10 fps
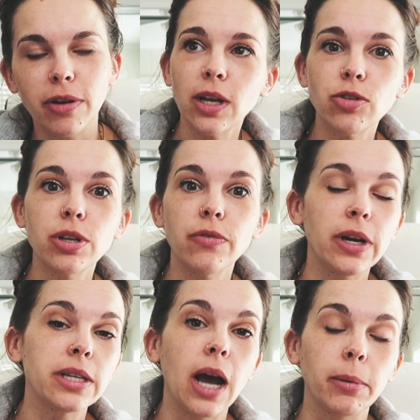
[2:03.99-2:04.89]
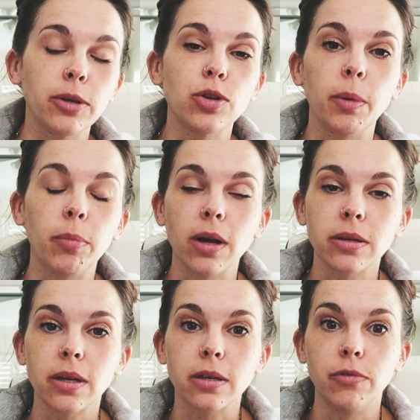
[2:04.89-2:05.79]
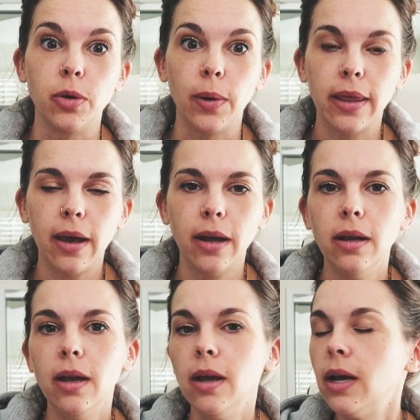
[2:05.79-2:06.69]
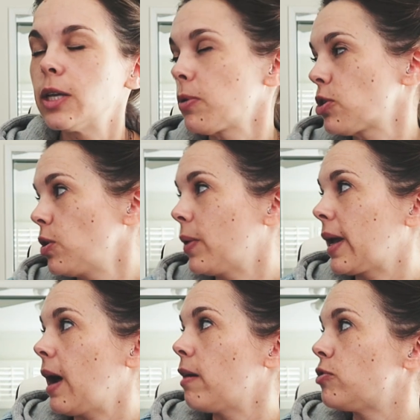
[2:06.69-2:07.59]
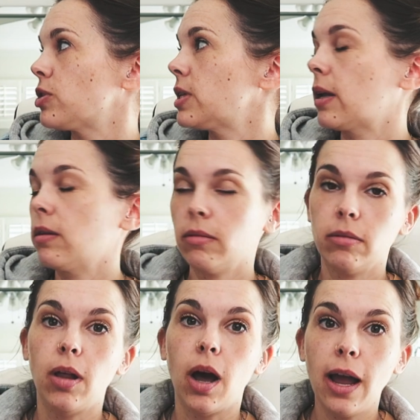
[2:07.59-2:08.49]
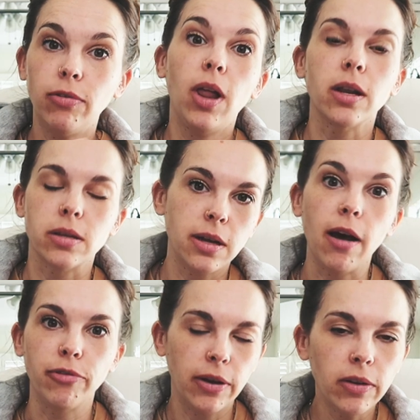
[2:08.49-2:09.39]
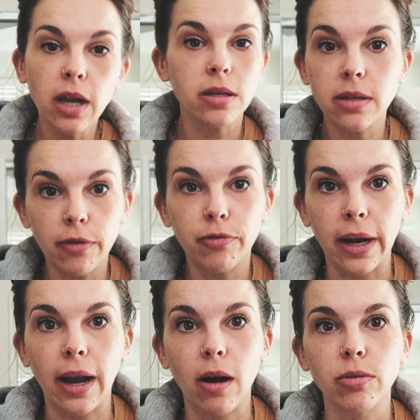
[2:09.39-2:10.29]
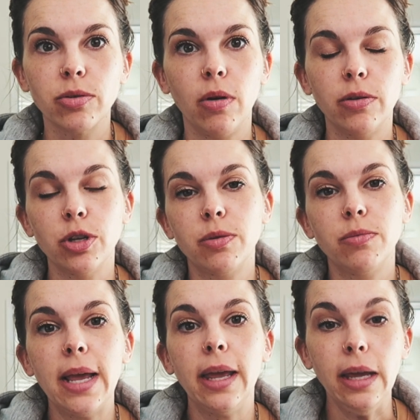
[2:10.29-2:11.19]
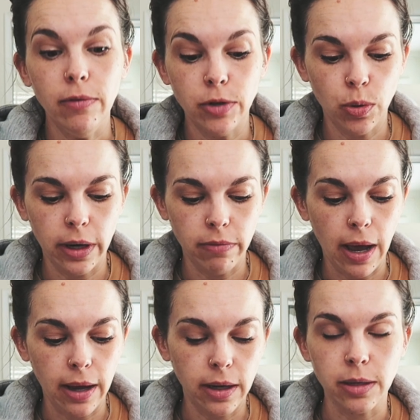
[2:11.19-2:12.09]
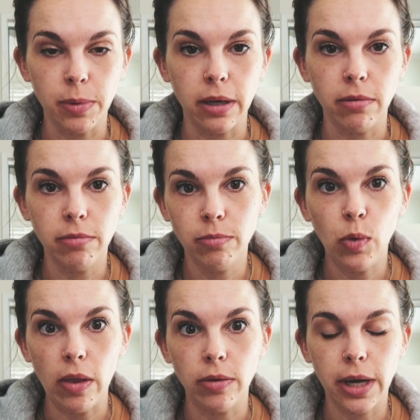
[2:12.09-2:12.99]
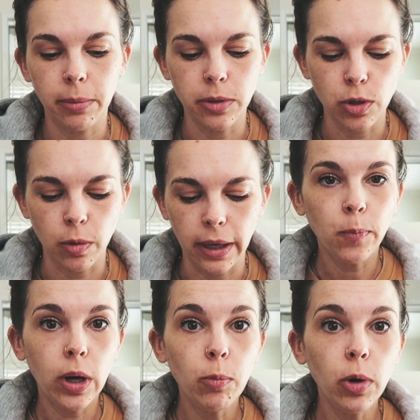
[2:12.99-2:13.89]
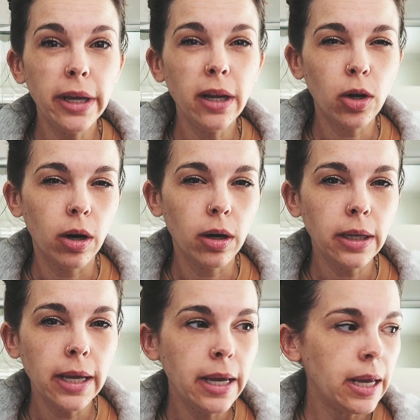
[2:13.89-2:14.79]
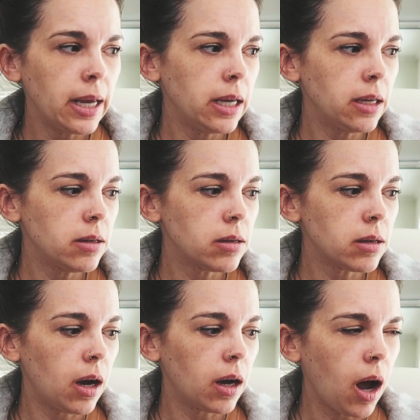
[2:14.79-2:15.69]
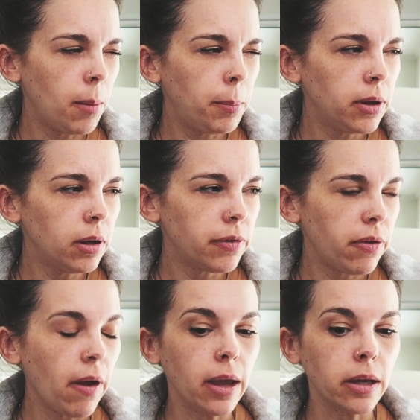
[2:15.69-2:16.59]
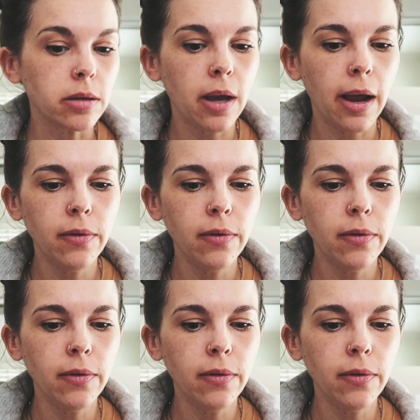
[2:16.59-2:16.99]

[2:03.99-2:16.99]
So that's just a very time-consuming process of doing that, especially when I have just like, I have a lot of stuff. I have a lot of stuff right now, so just taking inventory of that has been rather time-consuming. What I'm working on currently is a couple of things.